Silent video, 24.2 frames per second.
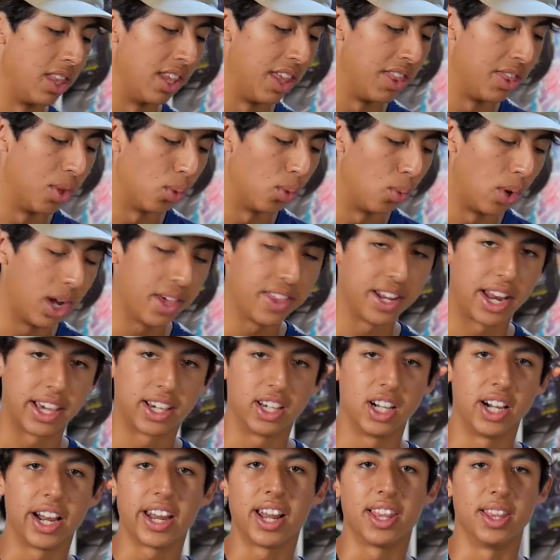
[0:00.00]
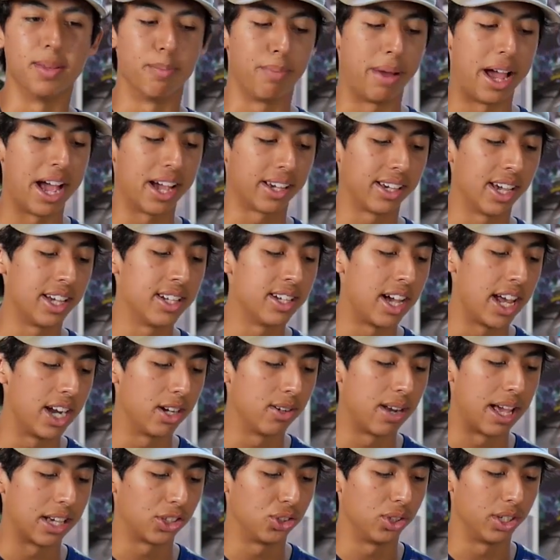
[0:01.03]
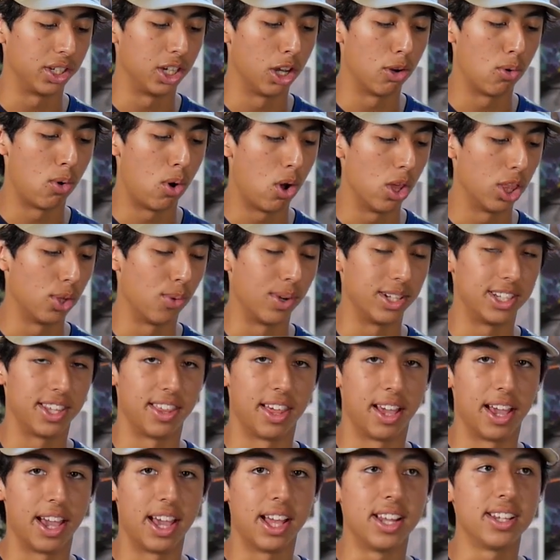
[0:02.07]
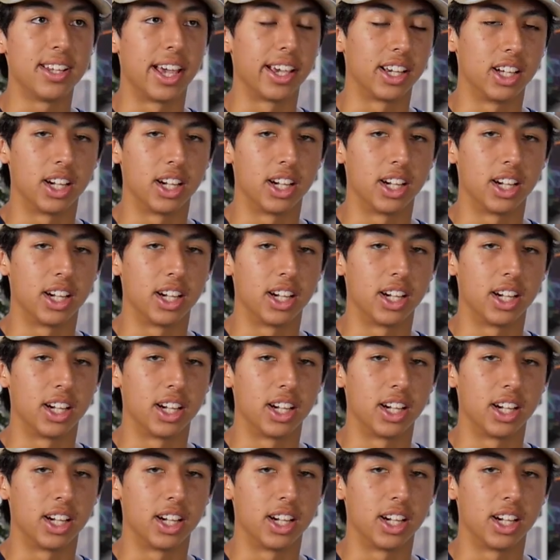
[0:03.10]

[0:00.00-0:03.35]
And then the way that I cut it at the back end, I don't actually go all the way to the end.